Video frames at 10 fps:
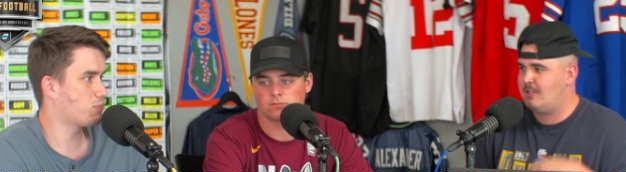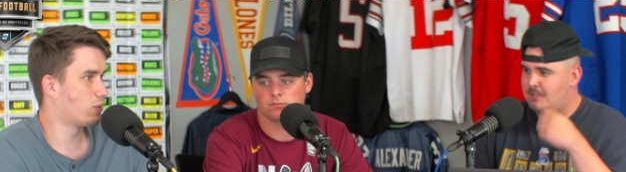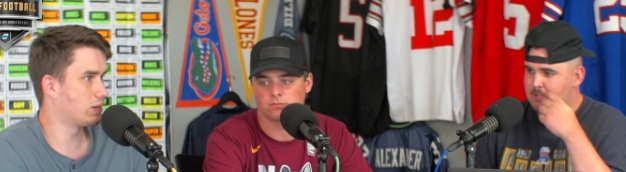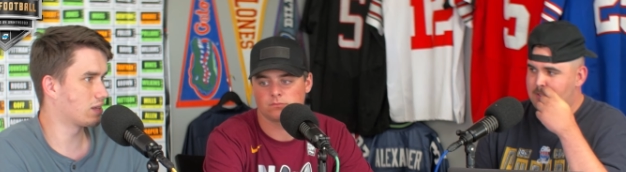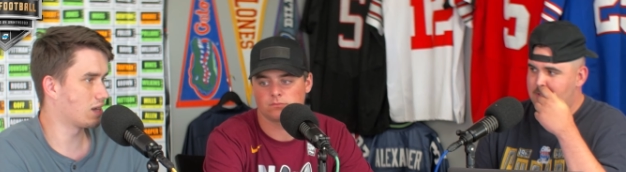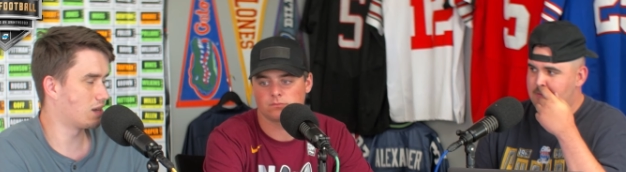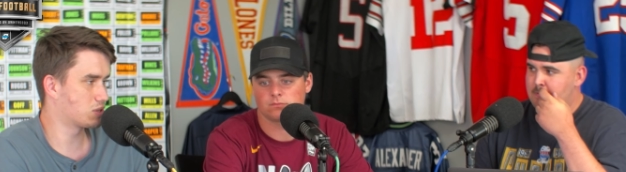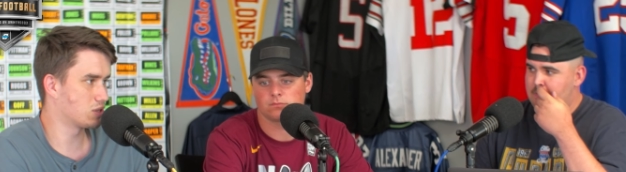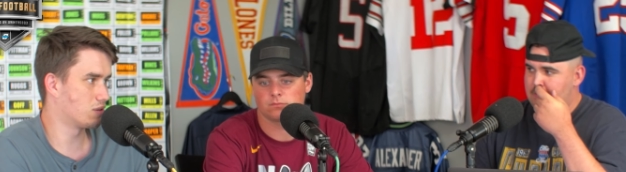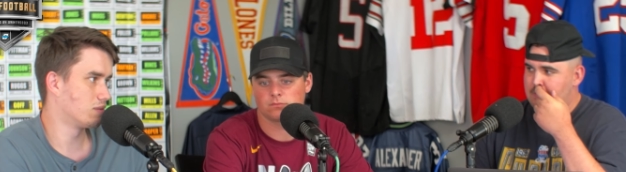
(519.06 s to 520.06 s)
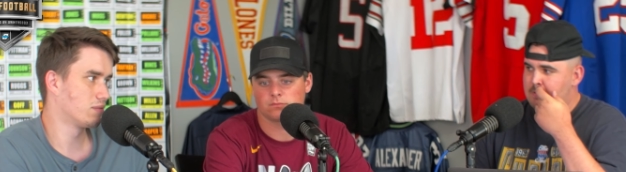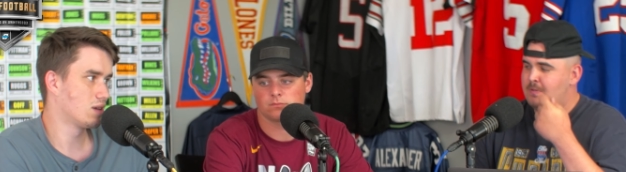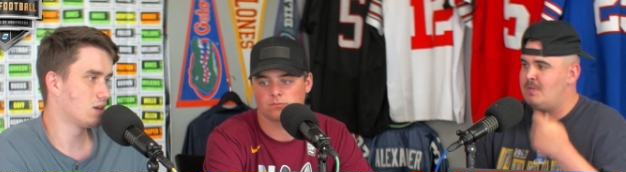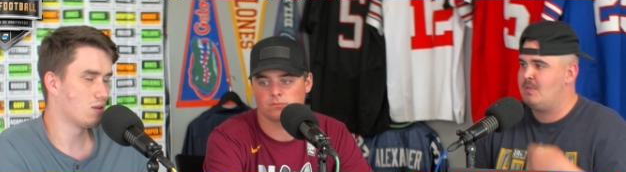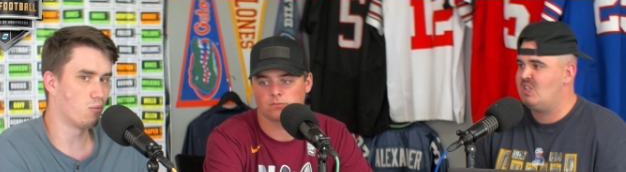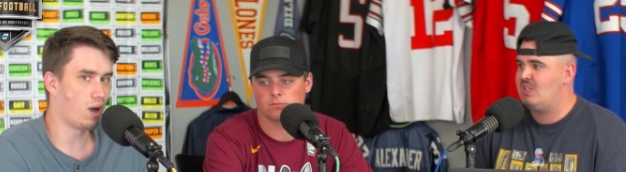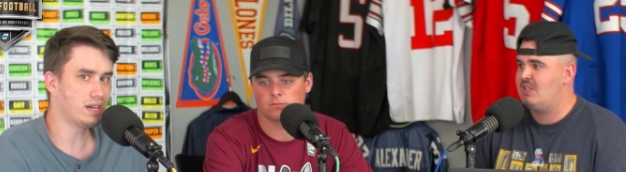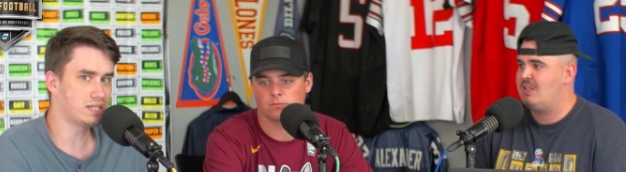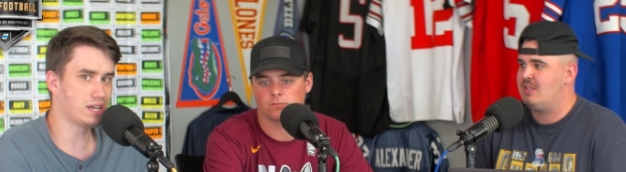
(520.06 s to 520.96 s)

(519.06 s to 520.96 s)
Speaker 1: point in the game. So why